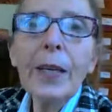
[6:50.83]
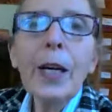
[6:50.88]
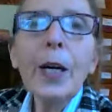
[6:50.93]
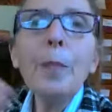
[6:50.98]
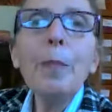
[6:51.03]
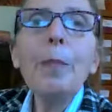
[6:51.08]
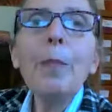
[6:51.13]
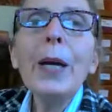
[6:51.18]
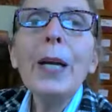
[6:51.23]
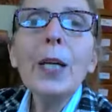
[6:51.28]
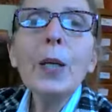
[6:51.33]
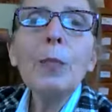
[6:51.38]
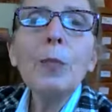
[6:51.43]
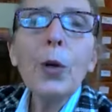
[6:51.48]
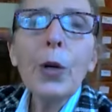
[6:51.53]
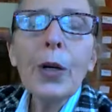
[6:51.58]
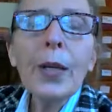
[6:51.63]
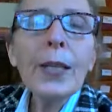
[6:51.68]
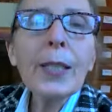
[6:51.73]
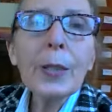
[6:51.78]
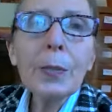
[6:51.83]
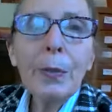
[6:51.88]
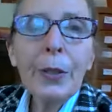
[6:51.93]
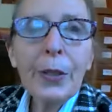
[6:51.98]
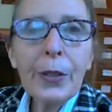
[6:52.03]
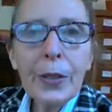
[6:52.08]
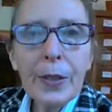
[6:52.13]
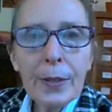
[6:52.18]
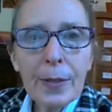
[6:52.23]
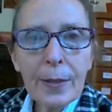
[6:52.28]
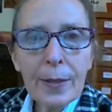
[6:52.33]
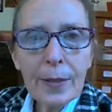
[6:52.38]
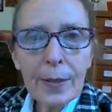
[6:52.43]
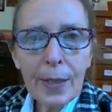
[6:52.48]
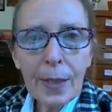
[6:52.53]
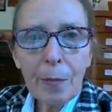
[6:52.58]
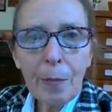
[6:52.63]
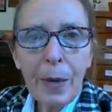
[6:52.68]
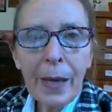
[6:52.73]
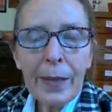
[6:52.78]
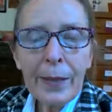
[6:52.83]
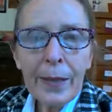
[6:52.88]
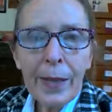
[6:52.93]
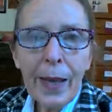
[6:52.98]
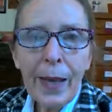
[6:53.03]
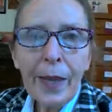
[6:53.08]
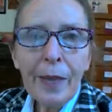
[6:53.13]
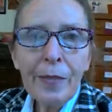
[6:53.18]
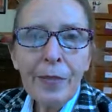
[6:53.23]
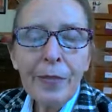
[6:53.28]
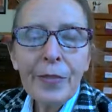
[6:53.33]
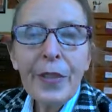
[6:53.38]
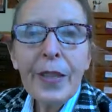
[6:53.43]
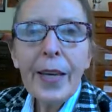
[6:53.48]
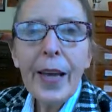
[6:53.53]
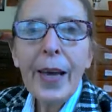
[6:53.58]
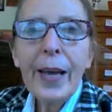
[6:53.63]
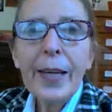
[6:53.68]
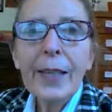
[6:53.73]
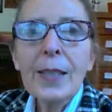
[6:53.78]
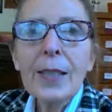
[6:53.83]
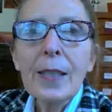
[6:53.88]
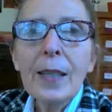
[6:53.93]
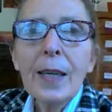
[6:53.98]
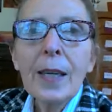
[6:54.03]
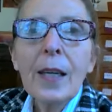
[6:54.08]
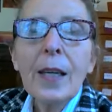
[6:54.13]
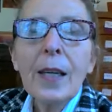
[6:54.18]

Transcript: there are many more experiences in my life that